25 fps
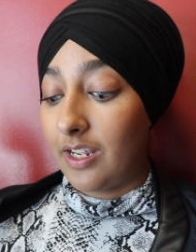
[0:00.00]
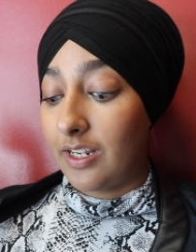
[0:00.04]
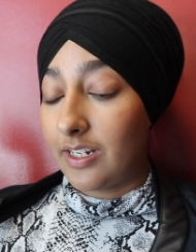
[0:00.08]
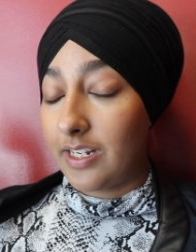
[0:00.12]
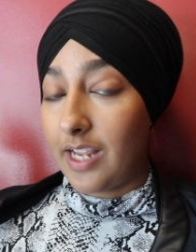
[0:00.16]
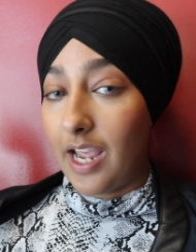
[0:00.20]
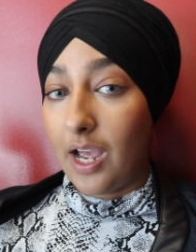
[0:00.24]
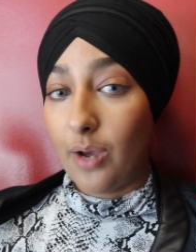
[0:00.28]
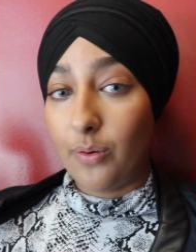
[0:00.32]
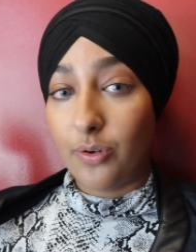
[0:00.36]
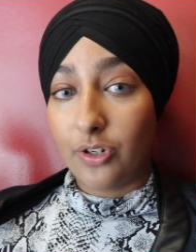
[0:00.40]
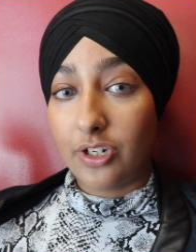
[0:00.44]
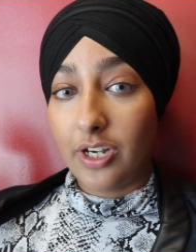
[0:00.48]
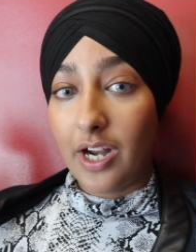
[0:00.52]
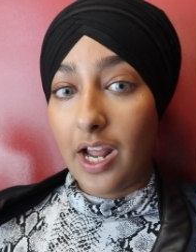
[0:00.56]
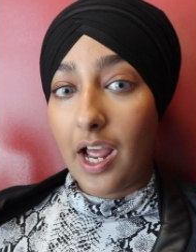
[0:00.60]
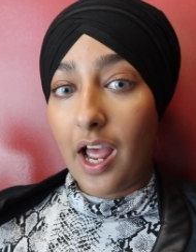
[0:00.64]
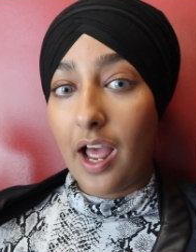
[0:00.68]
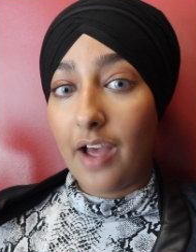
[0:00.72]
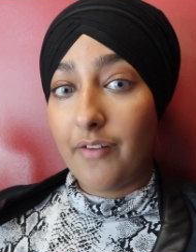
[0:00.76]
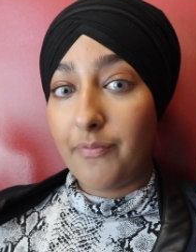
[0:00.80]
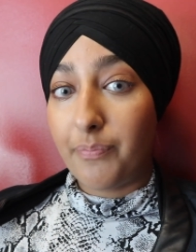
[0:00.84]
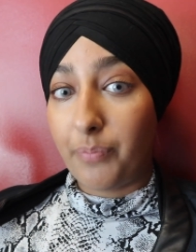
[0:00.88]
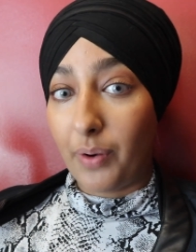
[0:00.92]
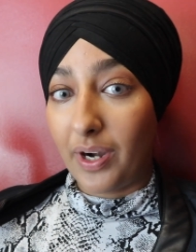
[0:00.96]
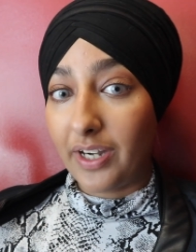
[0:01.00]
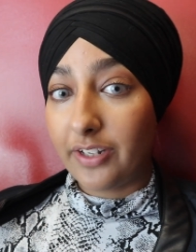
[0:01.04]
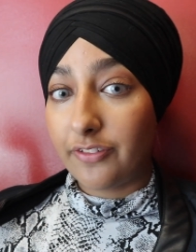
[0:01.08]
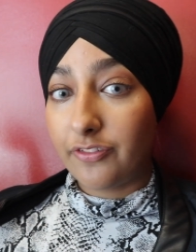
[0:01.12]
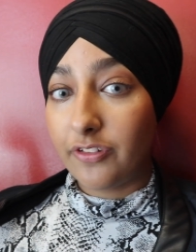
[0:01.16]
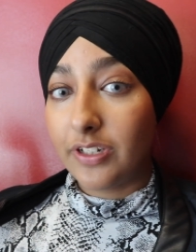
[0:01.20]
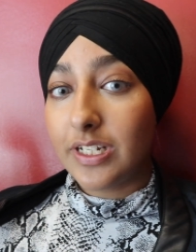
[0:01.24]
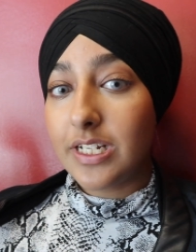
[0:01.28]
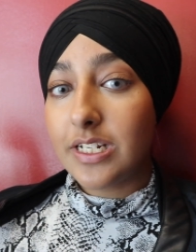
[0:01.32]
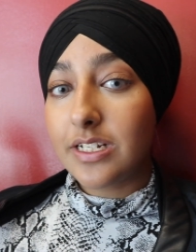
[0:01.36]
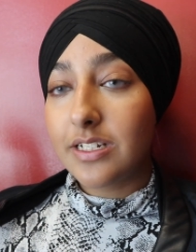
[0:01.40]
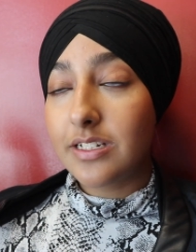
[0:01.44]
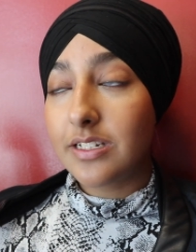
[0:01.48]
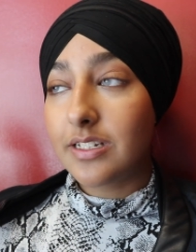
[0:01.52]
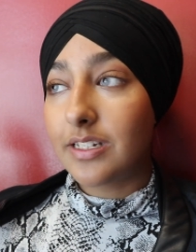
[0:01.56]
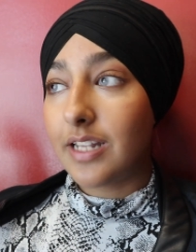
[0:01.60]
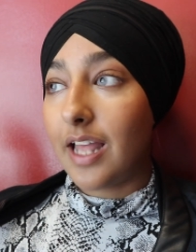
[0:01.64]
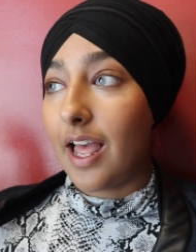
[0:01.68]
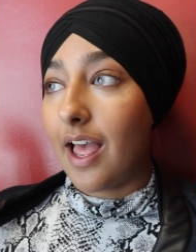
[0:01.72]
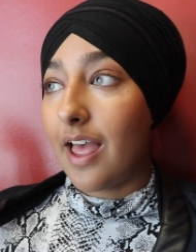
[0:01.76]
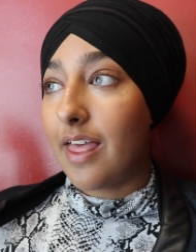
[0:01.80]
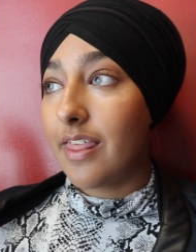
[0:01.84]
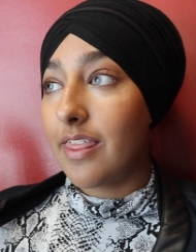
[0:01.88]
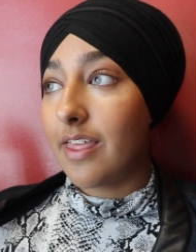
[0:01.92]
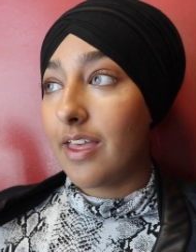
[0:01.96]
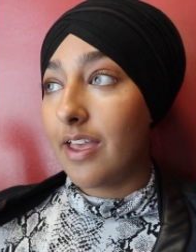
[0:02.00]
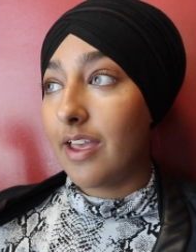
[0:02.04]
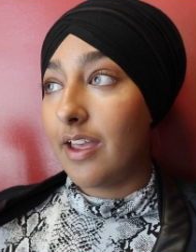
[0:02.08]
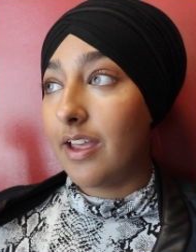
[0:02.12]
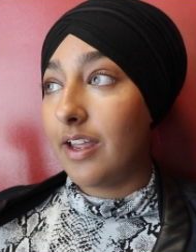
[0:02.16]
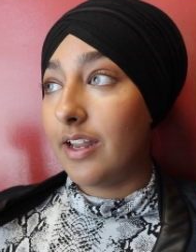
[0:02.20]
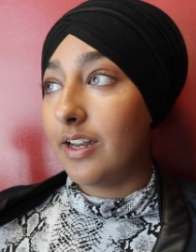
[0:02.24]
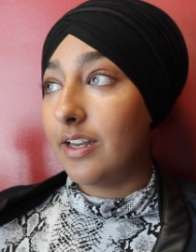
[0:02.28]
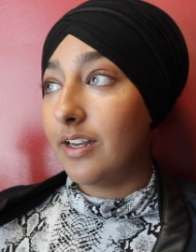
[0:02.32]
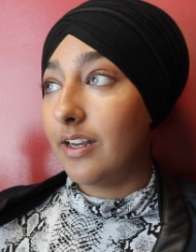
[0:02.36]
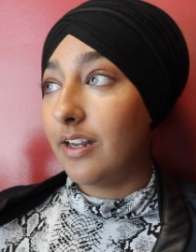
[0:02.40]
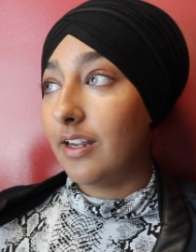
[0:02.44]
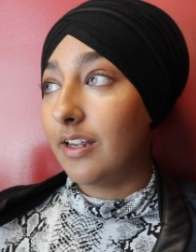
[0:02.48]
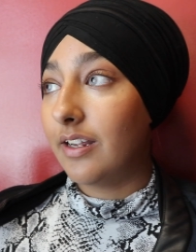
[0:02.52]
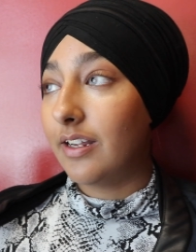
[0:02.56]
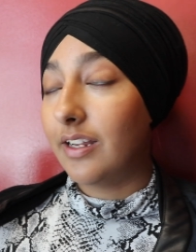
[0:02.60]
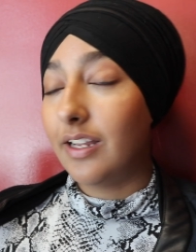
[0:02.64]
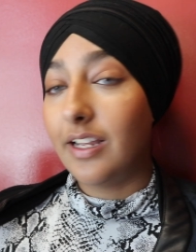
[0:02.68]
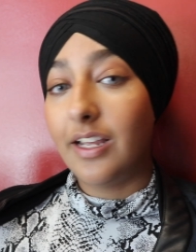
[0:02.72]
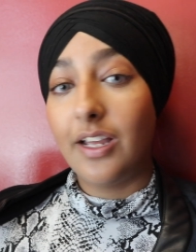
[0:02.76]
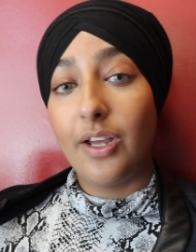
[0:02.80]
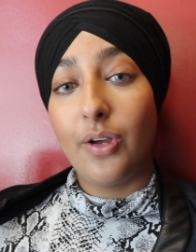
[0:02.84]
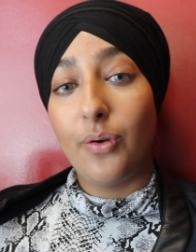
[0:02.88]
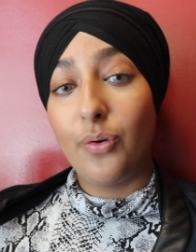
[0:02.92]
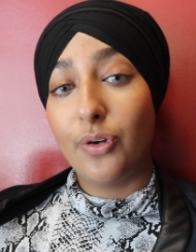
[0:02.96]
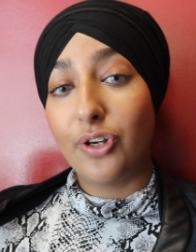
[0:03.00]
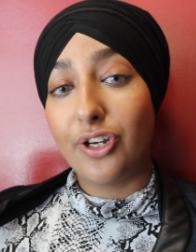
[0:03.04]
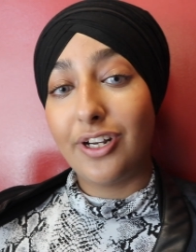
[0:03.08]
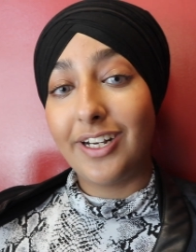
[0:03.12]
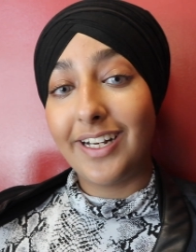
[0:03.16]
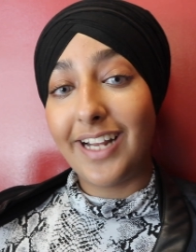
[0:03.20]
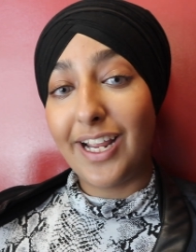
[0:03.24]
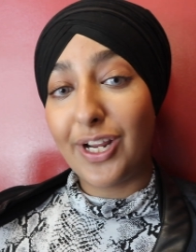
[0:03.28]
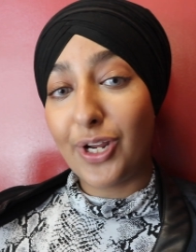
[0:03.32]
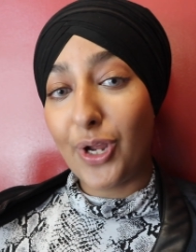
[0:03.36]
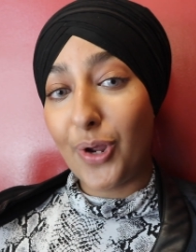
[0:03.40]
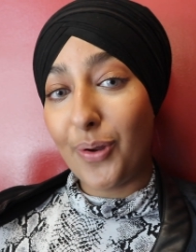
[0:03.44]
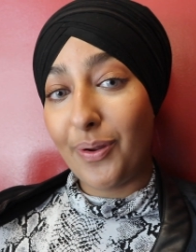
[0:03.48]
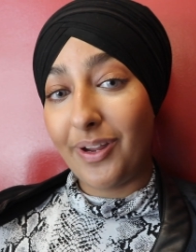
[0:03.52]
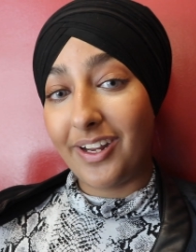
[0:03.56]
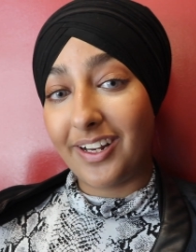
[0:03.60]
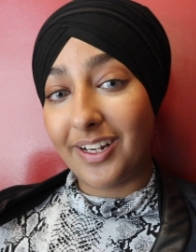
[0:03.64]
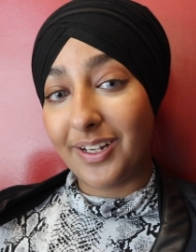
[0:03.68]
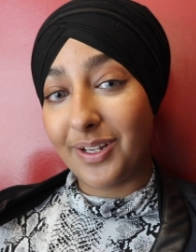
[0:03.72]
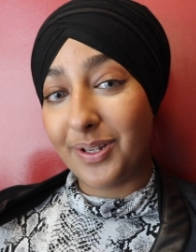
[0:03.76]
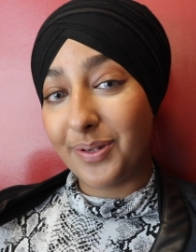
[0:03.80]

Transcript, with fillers: yeah, we're gonna have breakfast and then gonna get going.